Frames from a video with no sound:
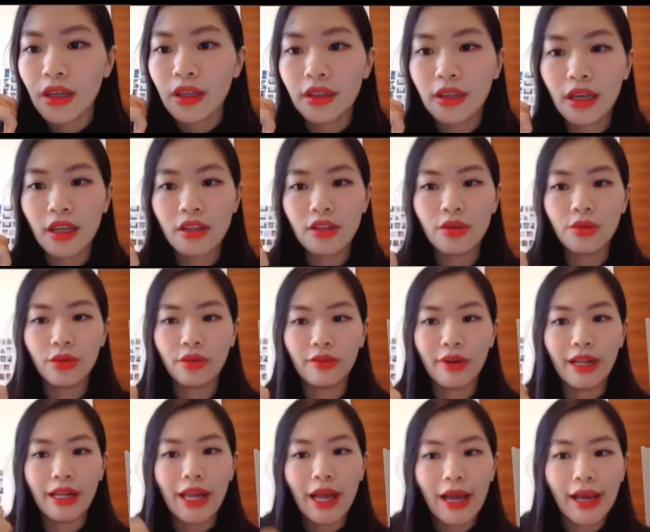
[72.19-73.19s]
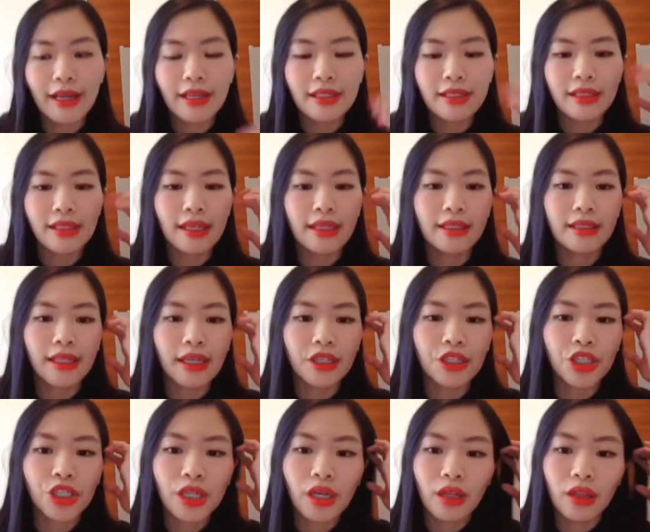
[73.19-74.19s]
then you will realize that there's
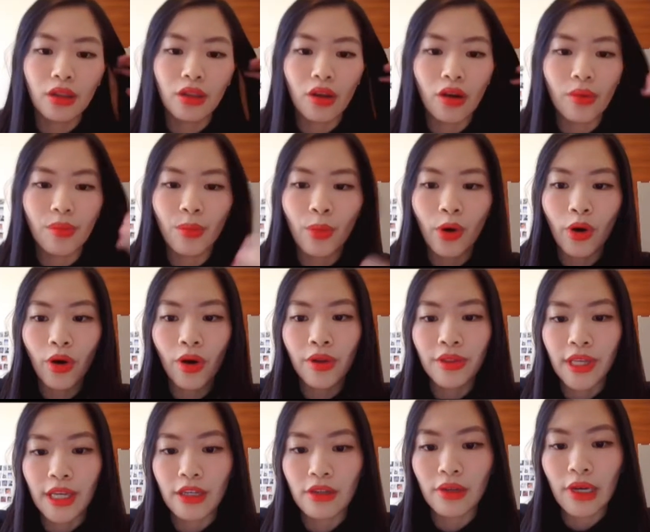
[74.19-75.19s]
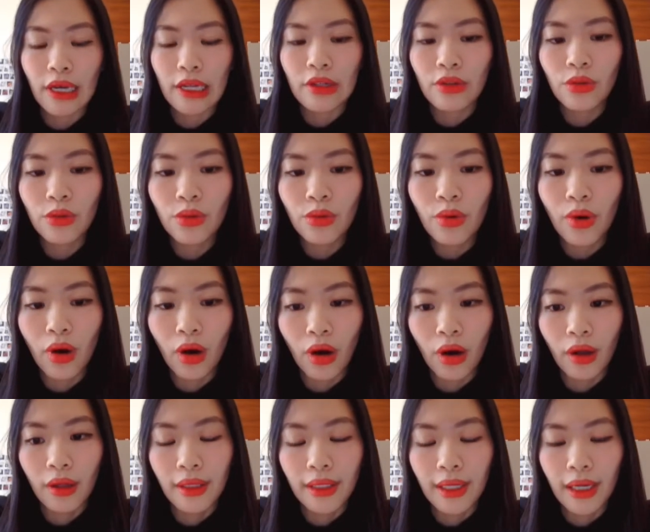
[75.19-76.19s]
actually a lot more that you can do
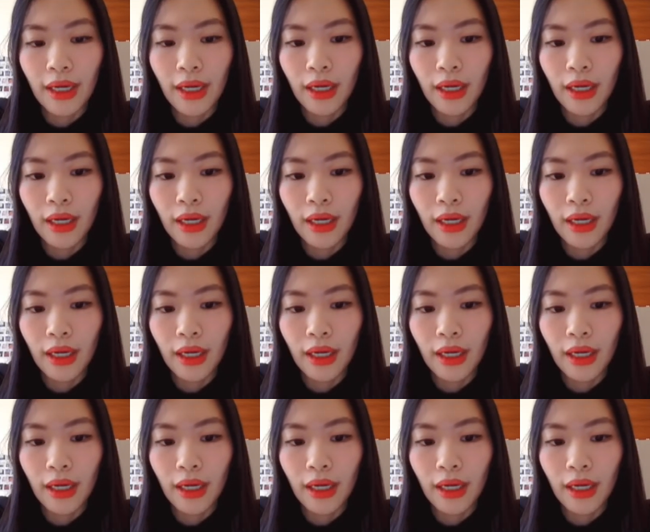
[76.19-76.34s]
on